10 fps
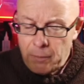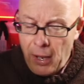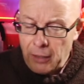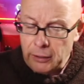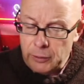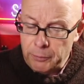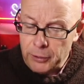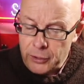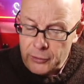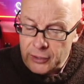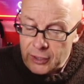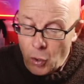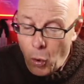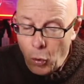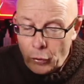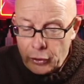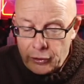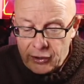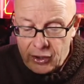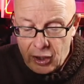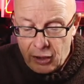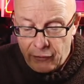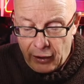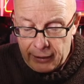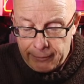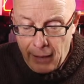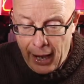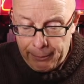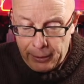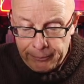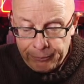Buckland produced his Ordnance Survey map